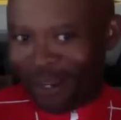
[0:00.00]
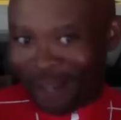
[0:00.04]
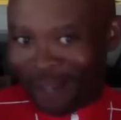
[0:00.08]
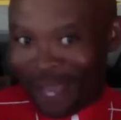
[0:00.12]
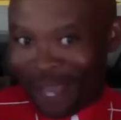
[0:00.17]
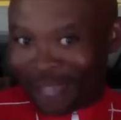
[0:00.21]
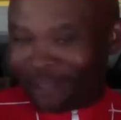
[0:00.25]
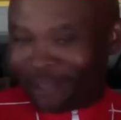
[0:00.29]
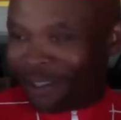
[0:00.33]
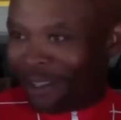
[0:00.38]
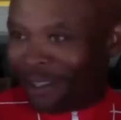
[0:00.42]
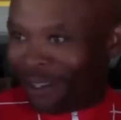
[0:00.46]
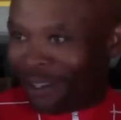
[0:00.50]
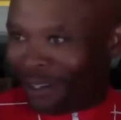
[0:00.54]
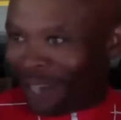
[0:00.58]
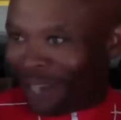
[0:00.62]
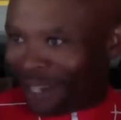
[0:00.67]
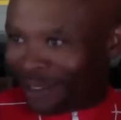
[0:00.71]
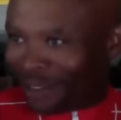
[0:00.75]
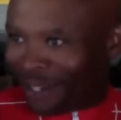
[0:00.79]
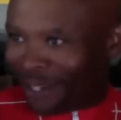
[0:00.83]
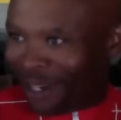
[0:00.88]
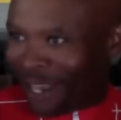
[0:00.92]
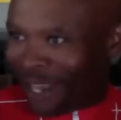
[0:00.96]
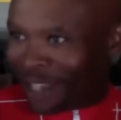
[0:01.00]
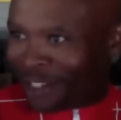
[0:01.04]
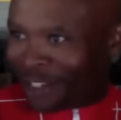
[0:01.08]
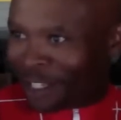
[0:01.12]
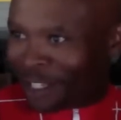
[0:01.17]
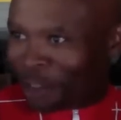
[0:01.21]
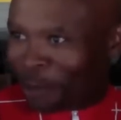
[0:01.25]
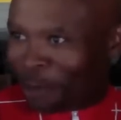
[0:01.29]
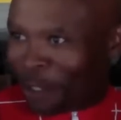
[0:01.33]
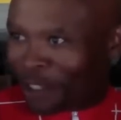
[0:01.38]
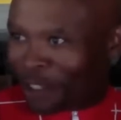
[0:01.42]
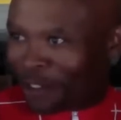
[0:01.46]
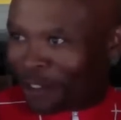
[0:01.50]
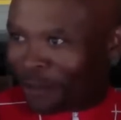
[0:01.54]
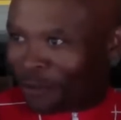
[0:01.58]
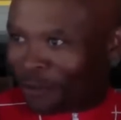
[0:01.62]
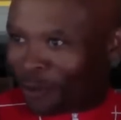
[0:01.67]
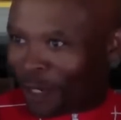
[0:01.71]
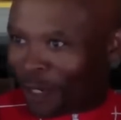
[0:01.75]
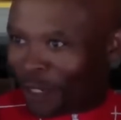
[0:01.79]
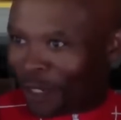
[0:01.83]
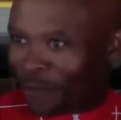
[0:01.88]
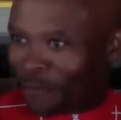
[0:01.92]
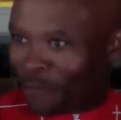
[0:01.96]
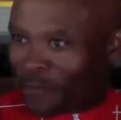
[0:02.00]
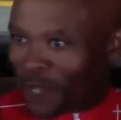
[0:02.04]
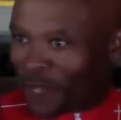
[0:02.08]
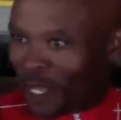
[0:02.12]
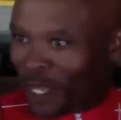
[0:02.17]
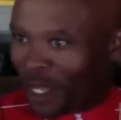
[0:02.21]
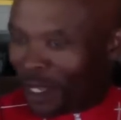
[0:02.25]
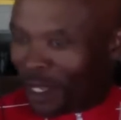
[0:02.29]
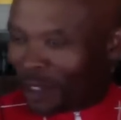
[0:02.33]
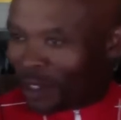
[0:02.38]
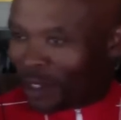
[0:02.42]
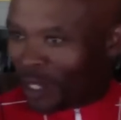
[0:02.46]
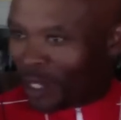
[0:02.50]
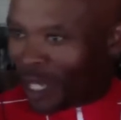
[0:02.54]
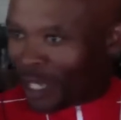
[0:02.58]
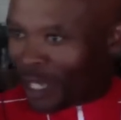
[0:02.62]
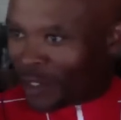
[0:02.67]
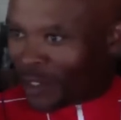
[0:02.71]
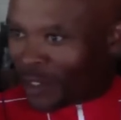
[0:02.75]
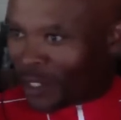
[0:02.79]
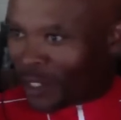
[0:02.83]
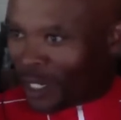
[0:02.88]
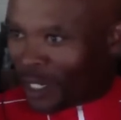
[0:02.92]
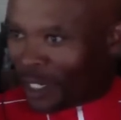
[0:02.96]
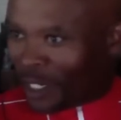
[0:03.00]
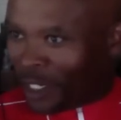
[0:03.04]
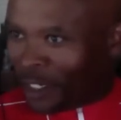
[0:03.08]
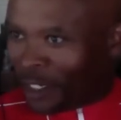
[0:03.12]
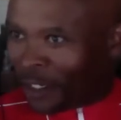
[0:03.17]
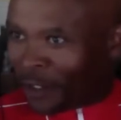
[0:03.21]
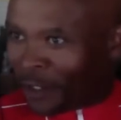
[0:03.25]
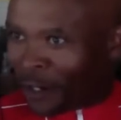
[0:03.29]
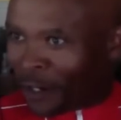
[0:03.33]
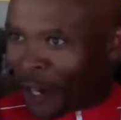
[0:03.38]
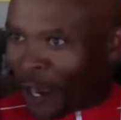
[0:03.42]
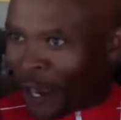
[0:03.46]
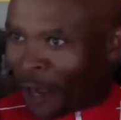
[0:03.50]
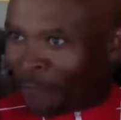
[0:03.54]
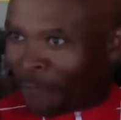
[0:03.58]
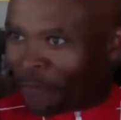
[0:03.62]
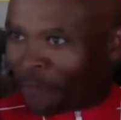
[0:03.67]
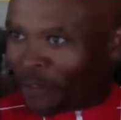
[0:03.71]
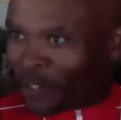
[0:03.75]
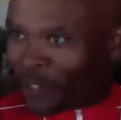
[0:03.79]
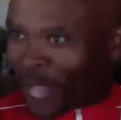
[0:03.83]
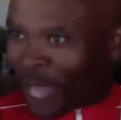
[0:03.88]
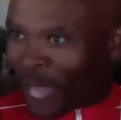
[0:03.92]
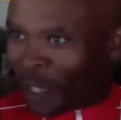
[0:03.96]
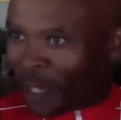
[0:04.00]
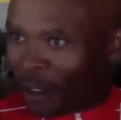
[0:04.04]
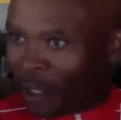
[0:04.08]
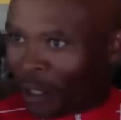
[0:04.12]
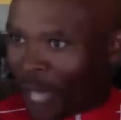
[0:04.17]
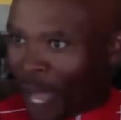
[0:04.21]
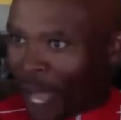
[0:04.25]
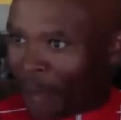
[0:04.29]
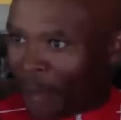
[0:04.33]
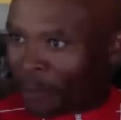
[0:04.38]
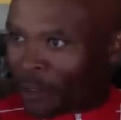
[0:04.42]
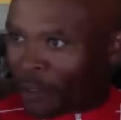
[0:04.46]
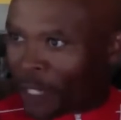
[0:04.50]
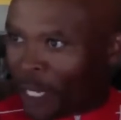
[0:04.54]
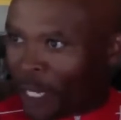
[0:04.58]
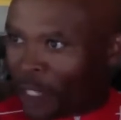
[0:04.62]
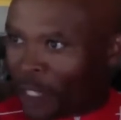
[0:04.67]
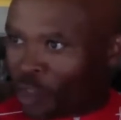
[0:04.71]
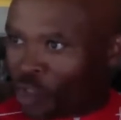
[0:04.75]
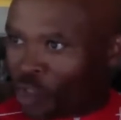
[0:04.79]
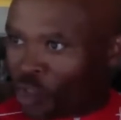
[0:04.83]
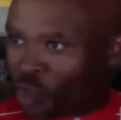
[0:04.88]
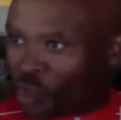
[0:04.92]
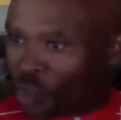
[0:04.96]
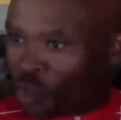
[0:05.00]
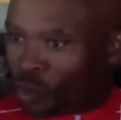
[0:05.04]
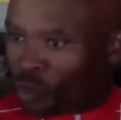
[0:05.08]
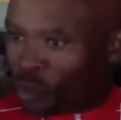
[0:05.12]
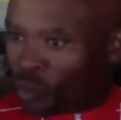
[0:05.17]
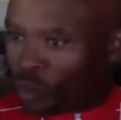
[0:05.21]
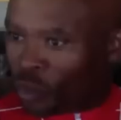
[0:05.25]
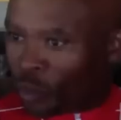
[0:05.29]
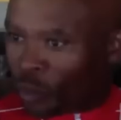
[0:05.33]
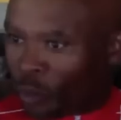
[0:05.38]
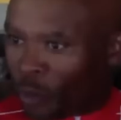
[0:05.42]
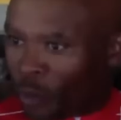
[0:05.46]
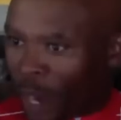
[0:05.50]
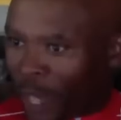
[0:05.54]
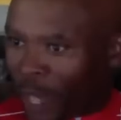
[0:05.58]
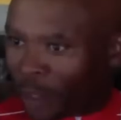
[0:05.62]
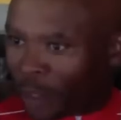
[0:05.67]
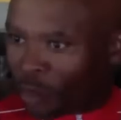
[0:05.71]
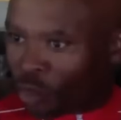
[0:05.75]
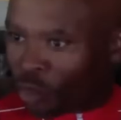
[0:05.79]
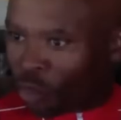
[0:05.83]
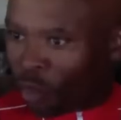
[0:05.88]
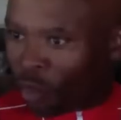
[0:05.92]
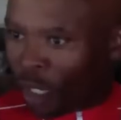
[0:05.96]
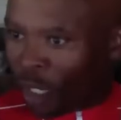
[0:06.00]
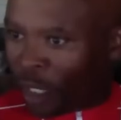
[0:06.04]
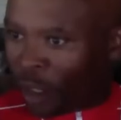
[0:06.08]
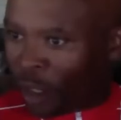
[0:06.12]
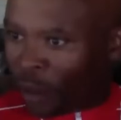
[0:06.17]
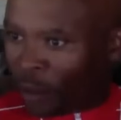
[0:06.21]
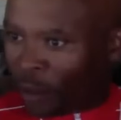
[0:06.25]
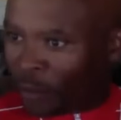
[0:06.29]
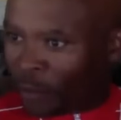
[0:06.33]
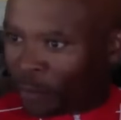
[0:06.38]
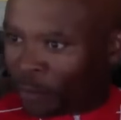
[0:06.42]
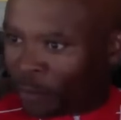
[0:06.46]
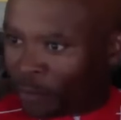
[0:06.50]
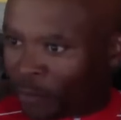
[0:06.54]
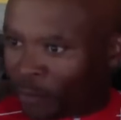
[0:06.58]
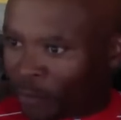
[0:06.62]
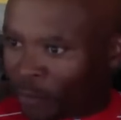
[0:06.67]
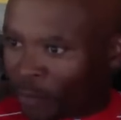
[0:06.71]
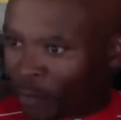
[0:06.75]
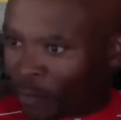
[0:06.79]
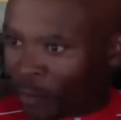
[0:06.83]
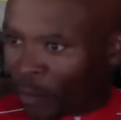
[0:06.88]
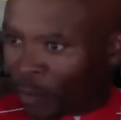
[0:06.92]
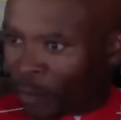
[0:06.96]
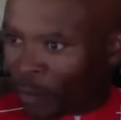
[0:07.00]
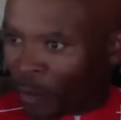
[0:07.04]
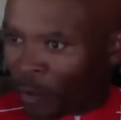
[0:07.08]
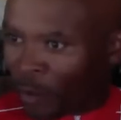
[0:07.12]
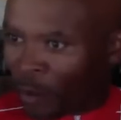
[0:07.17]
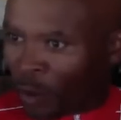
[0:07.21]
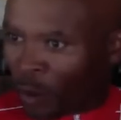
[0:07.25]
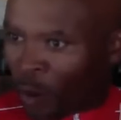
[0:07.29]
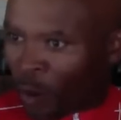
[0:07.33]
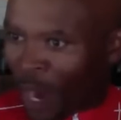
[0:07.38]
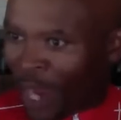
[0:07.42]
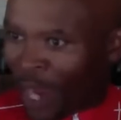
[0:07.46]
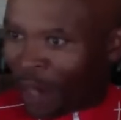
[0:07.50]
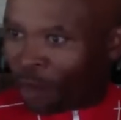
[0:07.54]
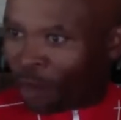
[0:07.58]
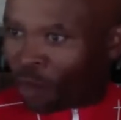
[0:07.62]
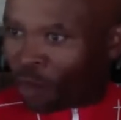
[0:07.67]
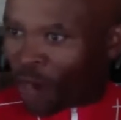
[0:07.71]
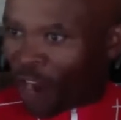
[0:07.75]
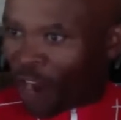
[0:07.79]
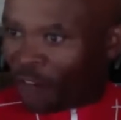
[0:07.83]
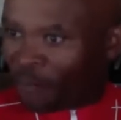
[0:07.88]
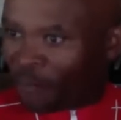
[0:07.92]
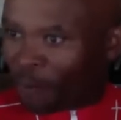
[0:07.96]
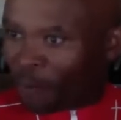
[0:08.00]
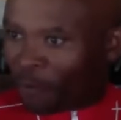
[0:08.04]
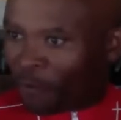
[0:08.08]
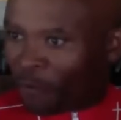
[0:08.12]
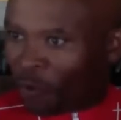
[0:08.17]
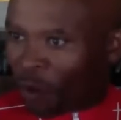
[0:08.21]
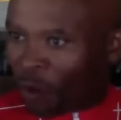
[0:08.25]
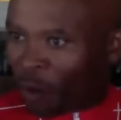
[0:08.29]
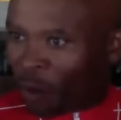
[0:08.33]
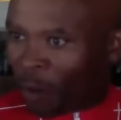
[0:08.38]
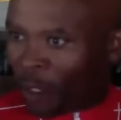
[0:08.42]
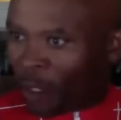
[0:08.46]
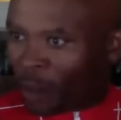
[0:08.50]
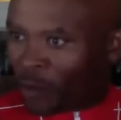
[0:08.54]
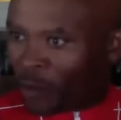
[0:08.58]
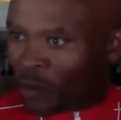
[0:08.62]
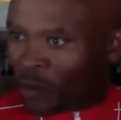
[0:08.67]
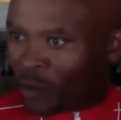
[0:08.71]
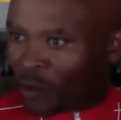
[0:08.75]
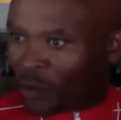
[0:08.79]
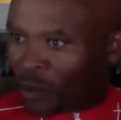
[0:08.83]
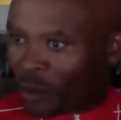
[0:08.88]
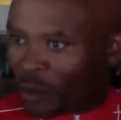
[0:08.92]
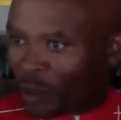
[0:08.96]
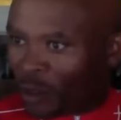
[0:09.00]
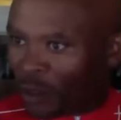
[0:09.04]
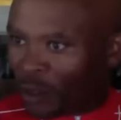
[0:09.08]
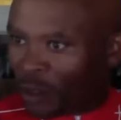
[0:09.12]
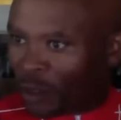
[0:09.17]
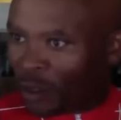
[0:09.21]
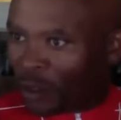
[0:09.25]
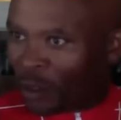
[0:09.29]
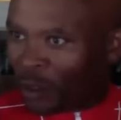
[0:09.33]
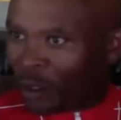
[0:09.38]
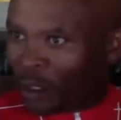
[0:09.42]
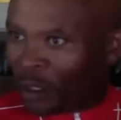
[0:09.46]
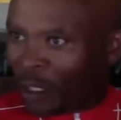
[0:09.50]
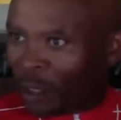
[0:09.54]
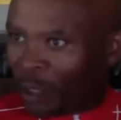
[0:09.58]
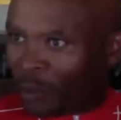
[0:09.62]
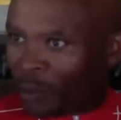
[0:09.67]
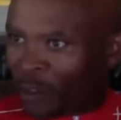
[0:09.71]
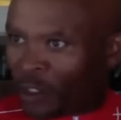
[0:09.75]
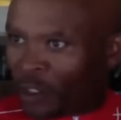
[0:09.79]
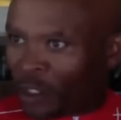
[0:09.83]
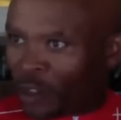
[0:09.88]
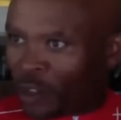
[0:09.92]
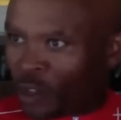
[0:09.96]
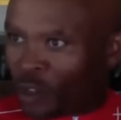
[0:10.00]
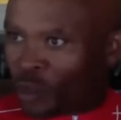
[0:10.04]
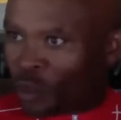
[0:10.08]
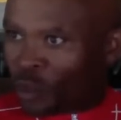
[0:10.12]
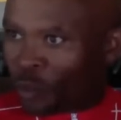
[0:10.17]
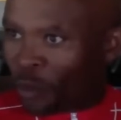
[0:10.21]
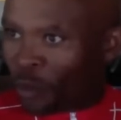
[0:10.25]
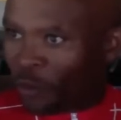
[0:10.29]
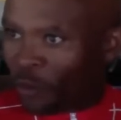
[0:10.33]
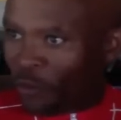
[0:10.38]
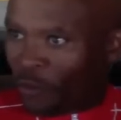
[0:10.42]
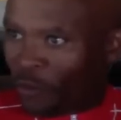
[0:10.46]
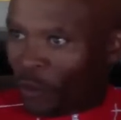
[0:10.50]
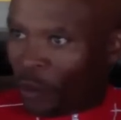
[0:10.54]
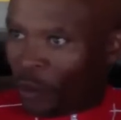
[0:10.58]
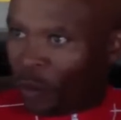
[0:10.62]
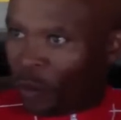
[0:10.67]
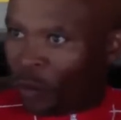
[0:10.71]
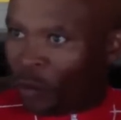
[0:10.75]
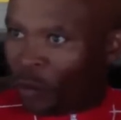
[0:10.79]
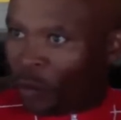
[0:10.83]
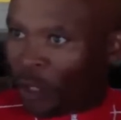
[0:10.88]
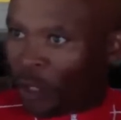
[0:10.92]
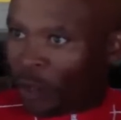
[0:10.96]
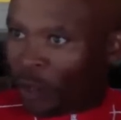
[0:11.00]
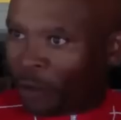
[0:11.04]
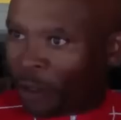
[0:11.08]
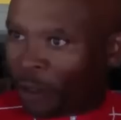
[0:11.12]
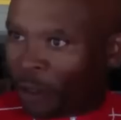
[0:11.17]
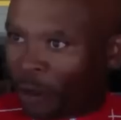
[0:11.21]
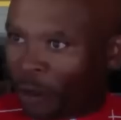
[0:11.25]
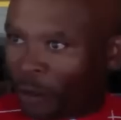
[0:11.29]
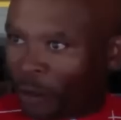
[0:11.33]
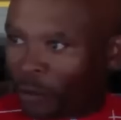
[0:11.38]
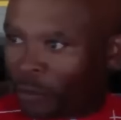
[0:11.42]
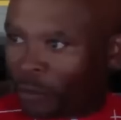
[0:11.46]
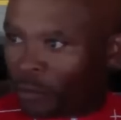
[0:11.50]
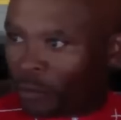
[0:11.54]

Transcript: like the like the less expensive one. So let's see here. Uh, CycleOps H2 Direct Trainer, Quiet Drive Performance. Let me just do a review. There we go.